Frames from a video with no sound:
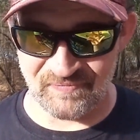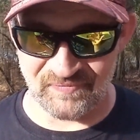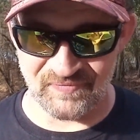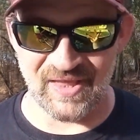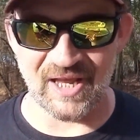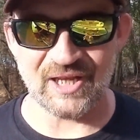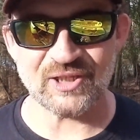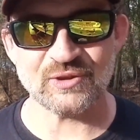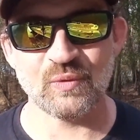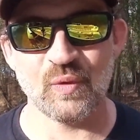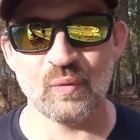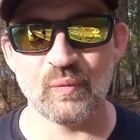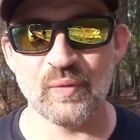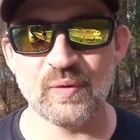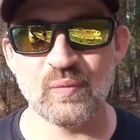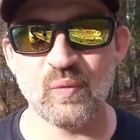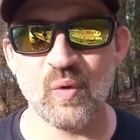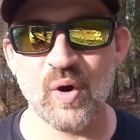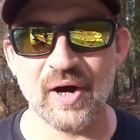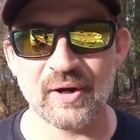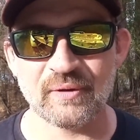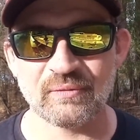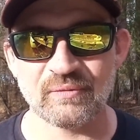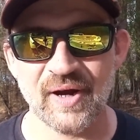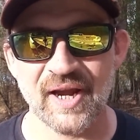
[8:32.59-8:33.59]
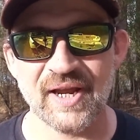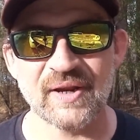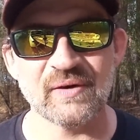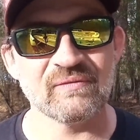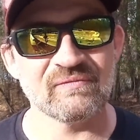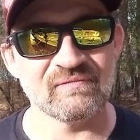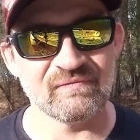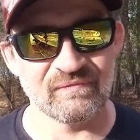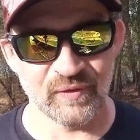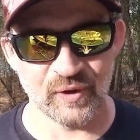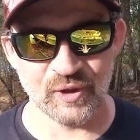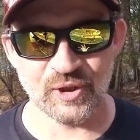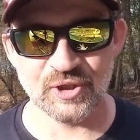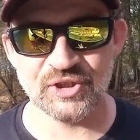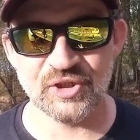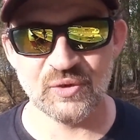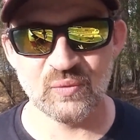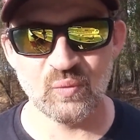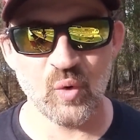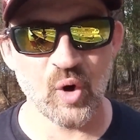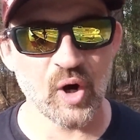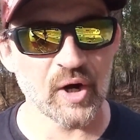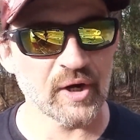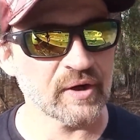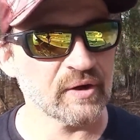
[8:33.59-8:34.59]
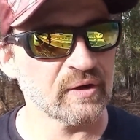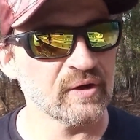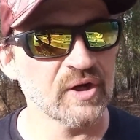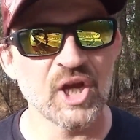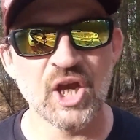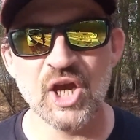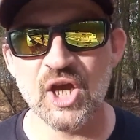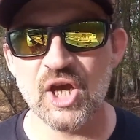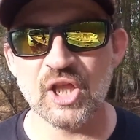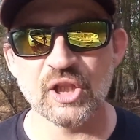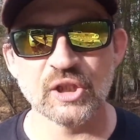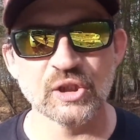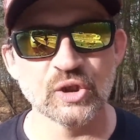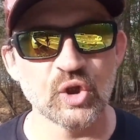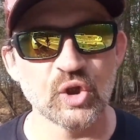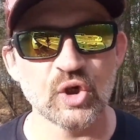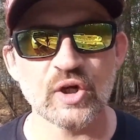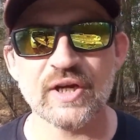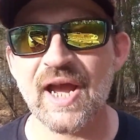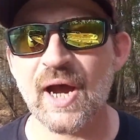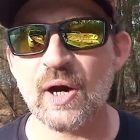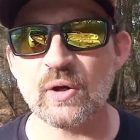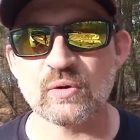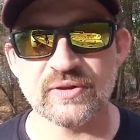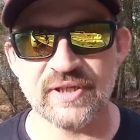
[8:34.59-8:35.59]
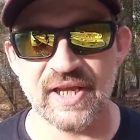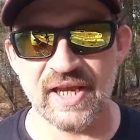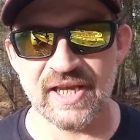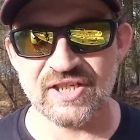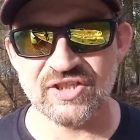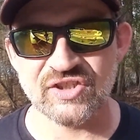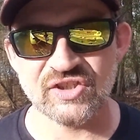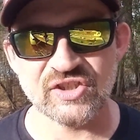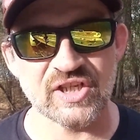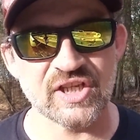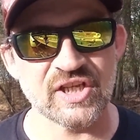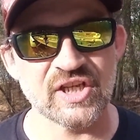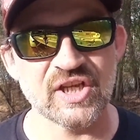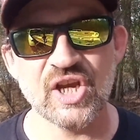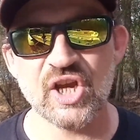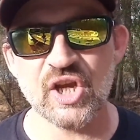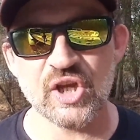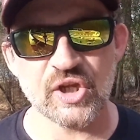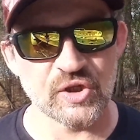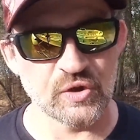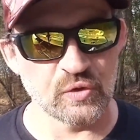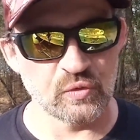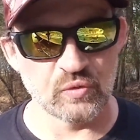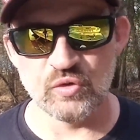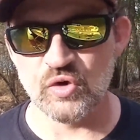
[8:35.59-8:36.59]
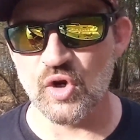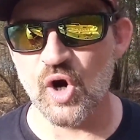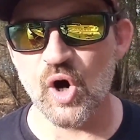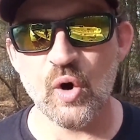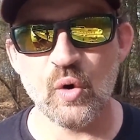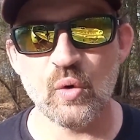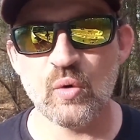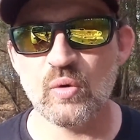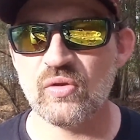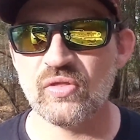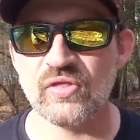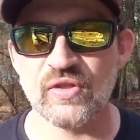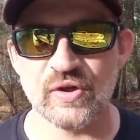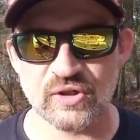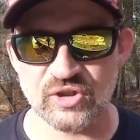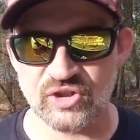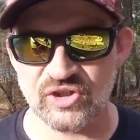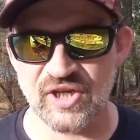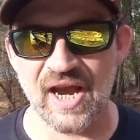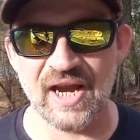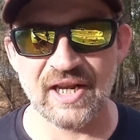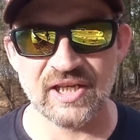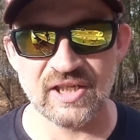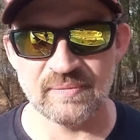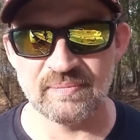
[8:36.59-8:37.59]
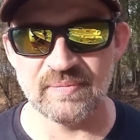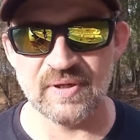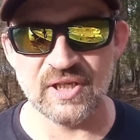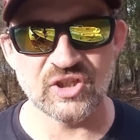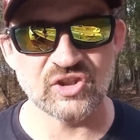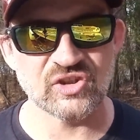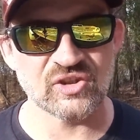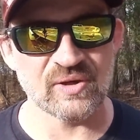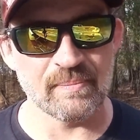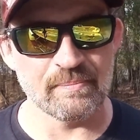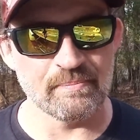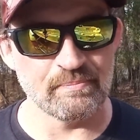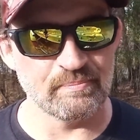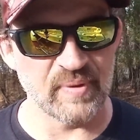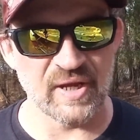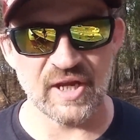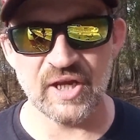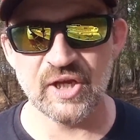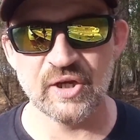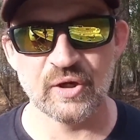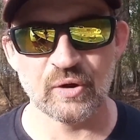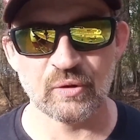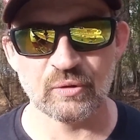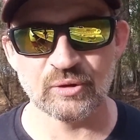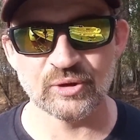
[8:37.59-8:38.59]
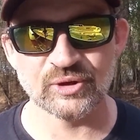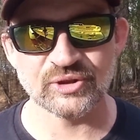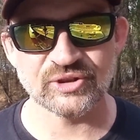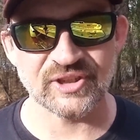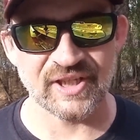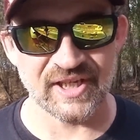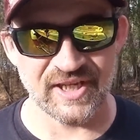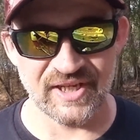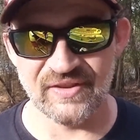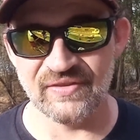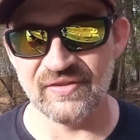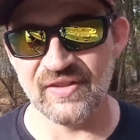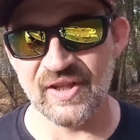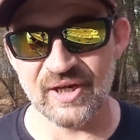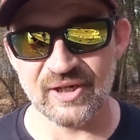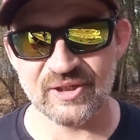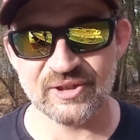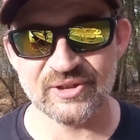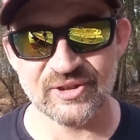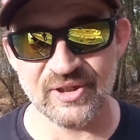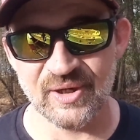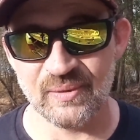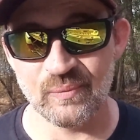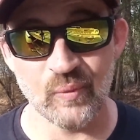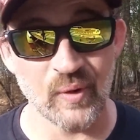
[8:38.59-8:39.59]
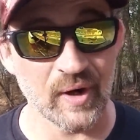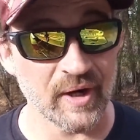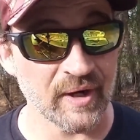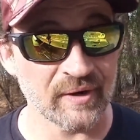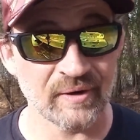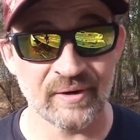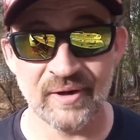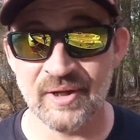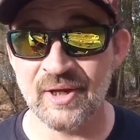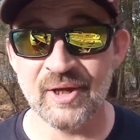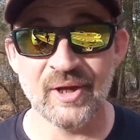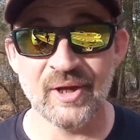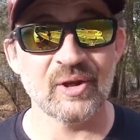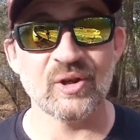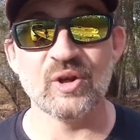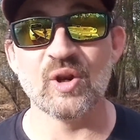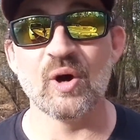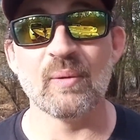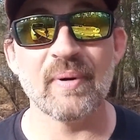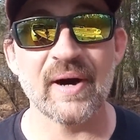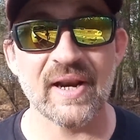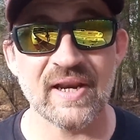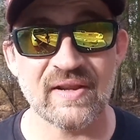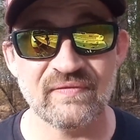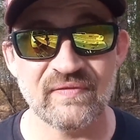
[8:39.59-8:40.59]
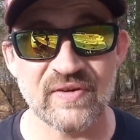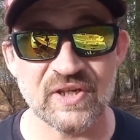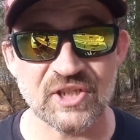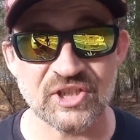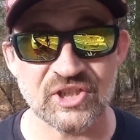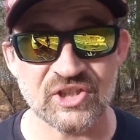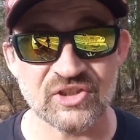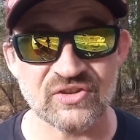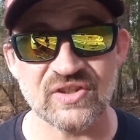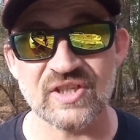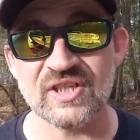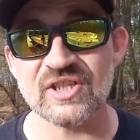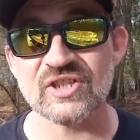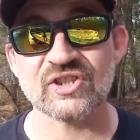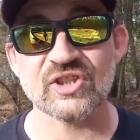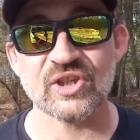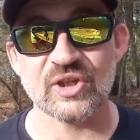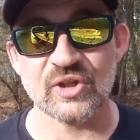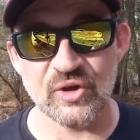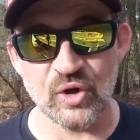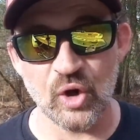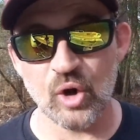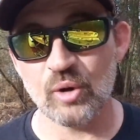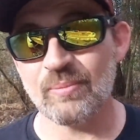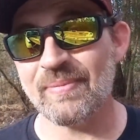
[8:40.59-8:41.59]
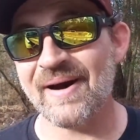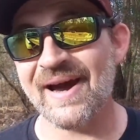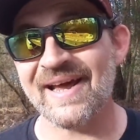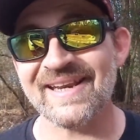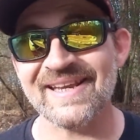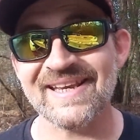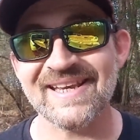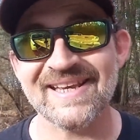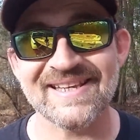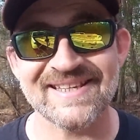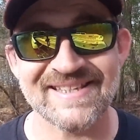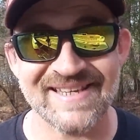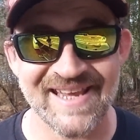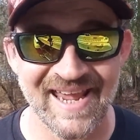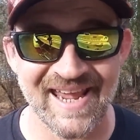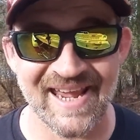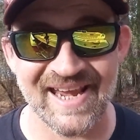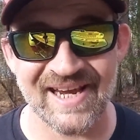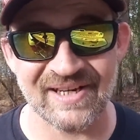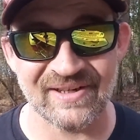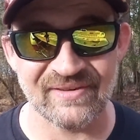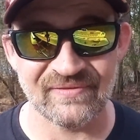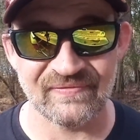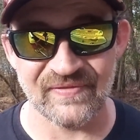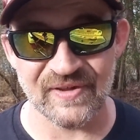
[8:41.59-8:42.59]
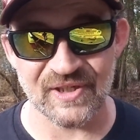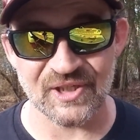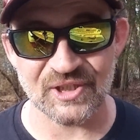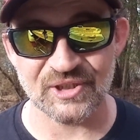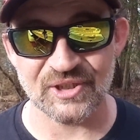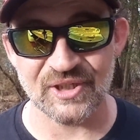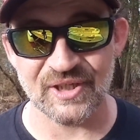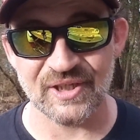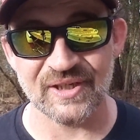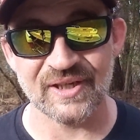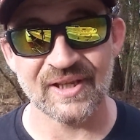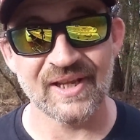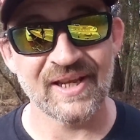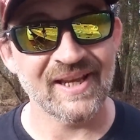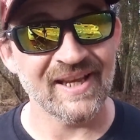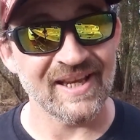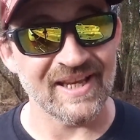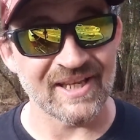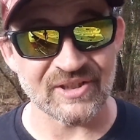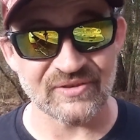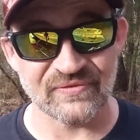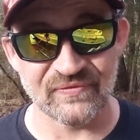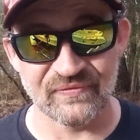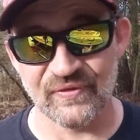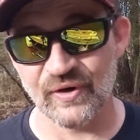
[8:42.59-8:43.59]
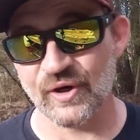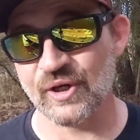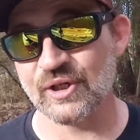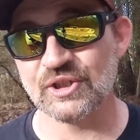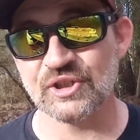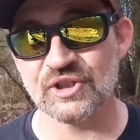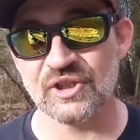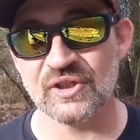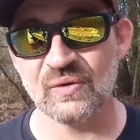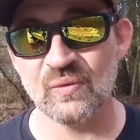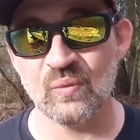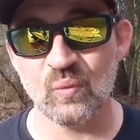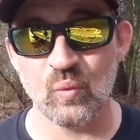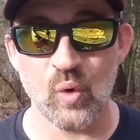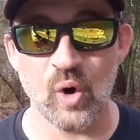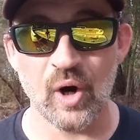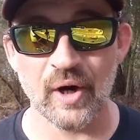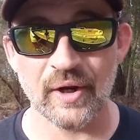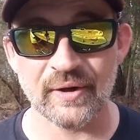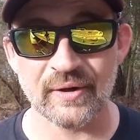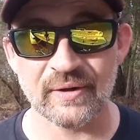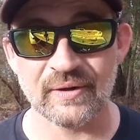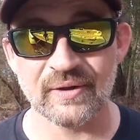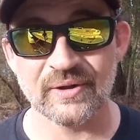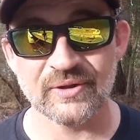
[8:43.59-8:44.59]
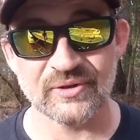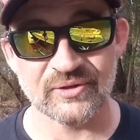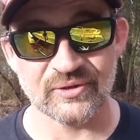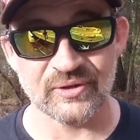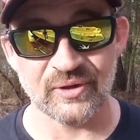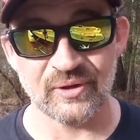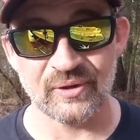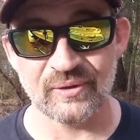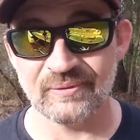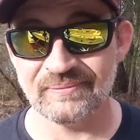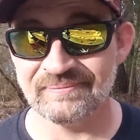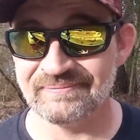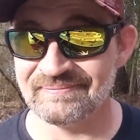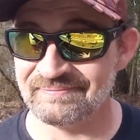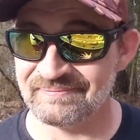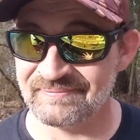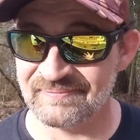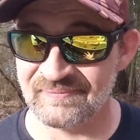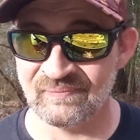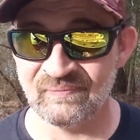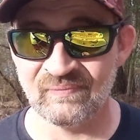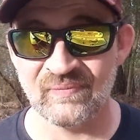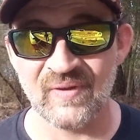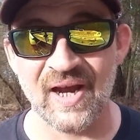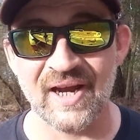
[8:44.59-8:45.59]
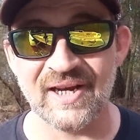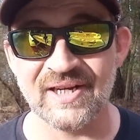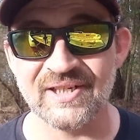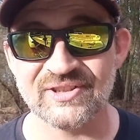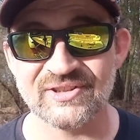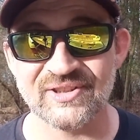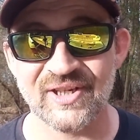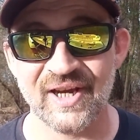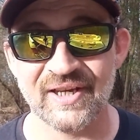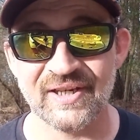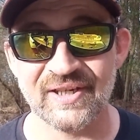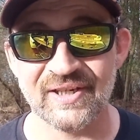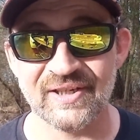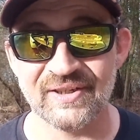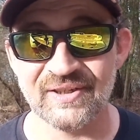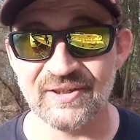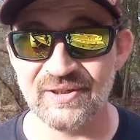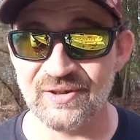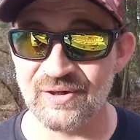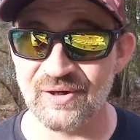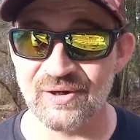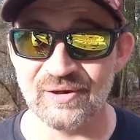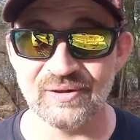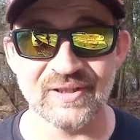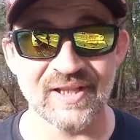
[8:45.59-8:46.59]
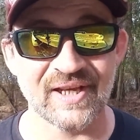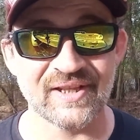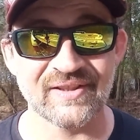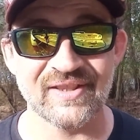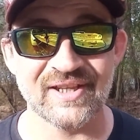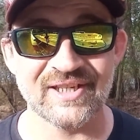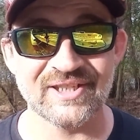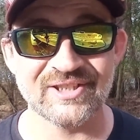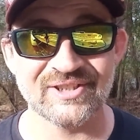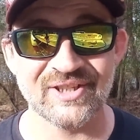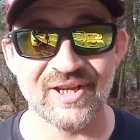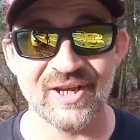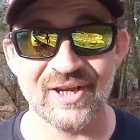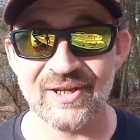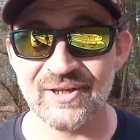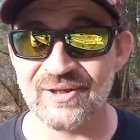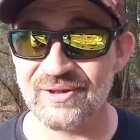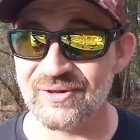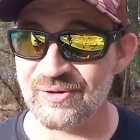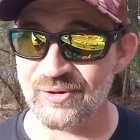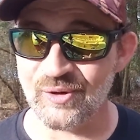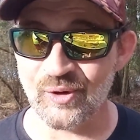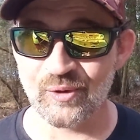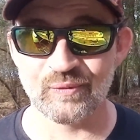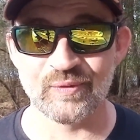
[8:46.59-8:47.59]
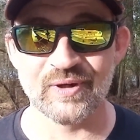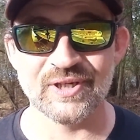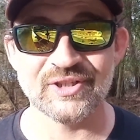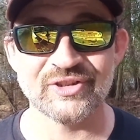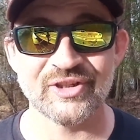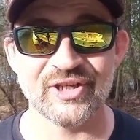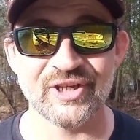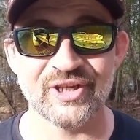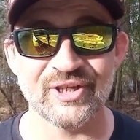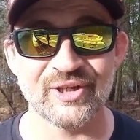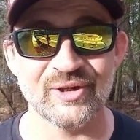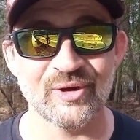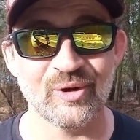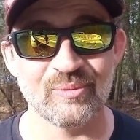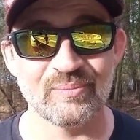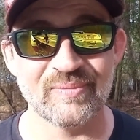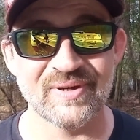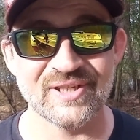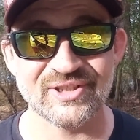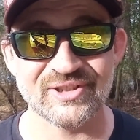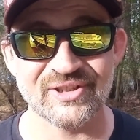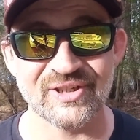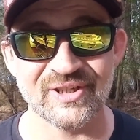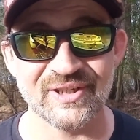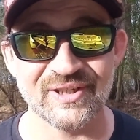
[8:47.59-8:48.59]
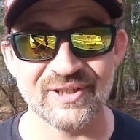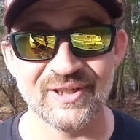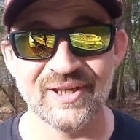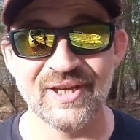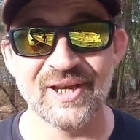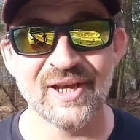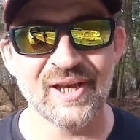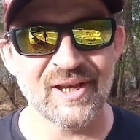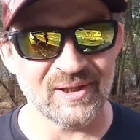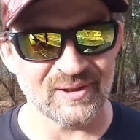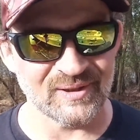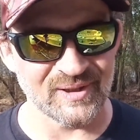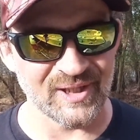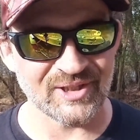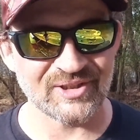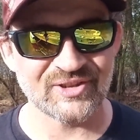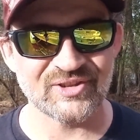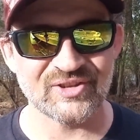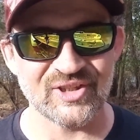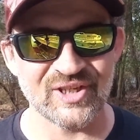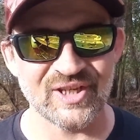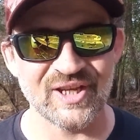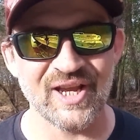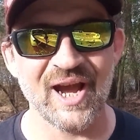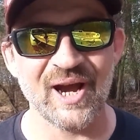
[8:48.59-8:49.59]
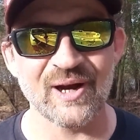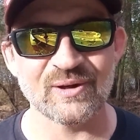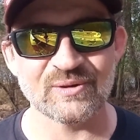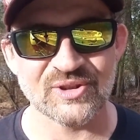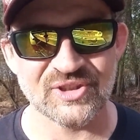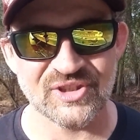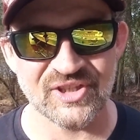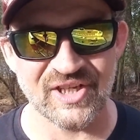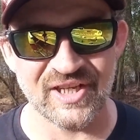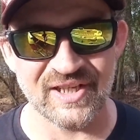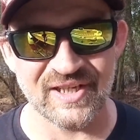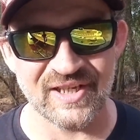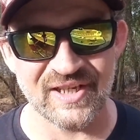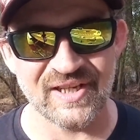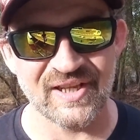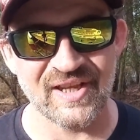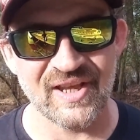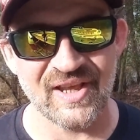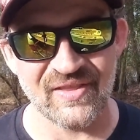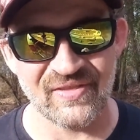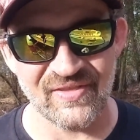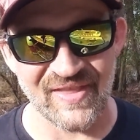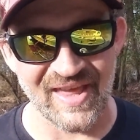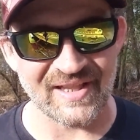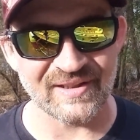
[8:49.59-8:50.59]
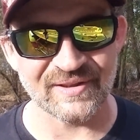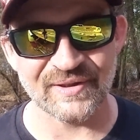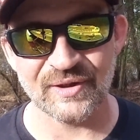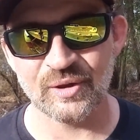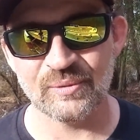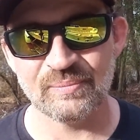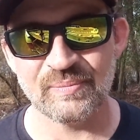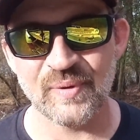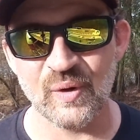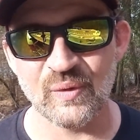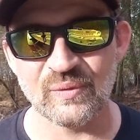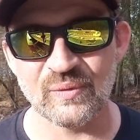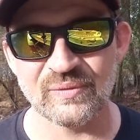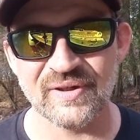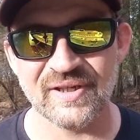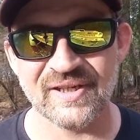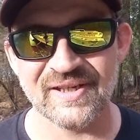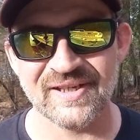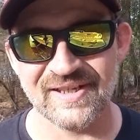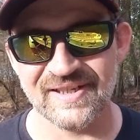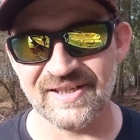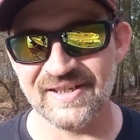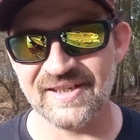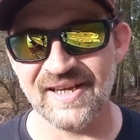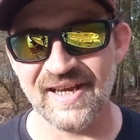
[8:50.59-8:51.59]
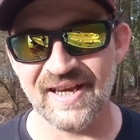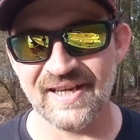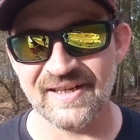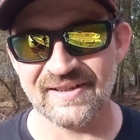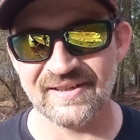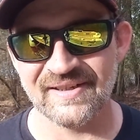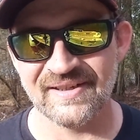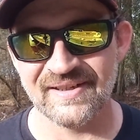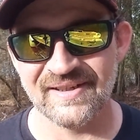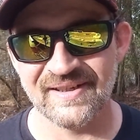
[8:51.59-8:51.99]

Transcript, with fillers: That's what we want, right? Virgin water. Look how tasty. You know there's got to be some big girls in there somewhere. Nobody fishes this. Nobody can fish it. It's virgin water. So I decided, you know, like they say, no risk it, no biscuit. Let's see how skinny that little boat can get.